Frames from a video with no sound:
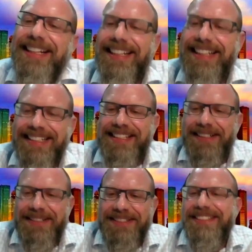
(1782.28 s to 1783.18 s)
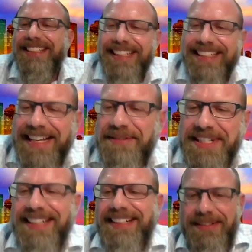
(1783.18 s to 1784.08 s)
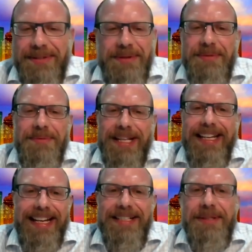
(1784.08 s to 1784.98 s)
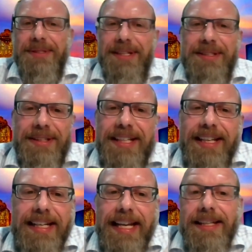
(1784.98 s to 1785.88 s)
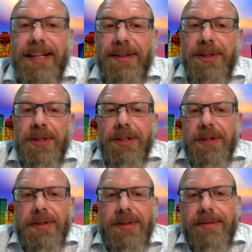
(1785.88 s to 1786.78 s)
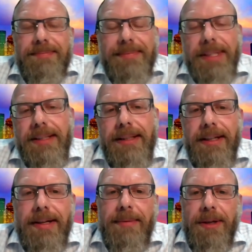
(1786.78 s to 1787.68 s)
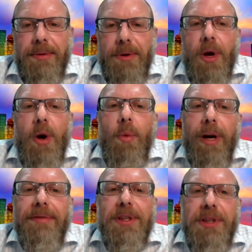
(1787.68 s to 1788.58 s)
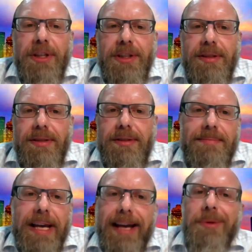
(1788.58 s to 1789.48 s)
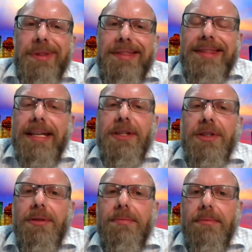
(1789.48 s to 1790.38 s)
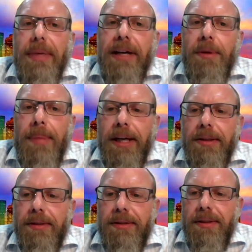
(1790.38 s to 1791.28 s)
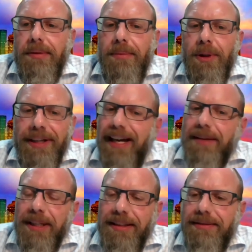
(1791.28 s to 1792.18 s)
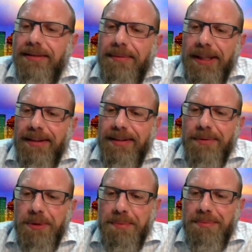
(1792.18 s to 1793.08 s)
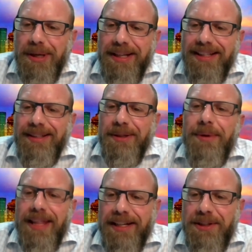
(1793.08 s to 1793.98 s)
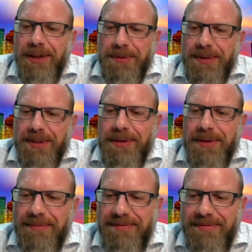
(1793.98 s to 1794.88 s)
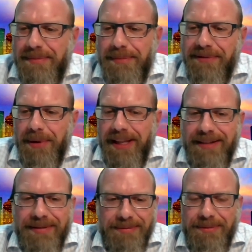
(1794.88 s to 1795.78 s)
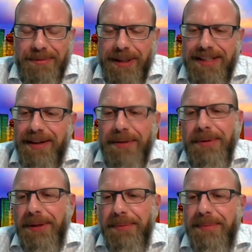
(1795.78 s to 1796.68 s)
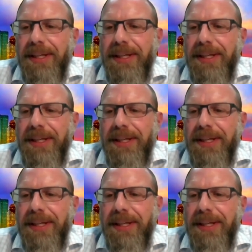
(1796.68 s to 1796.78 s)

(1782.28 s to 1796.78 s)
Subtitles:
And so that was kind of one of the attitudes I took in. And the judges, one of the judges I don't think ever bothered to look at me. I mean, it was pretty clear where that judge was going before they even walked into the room.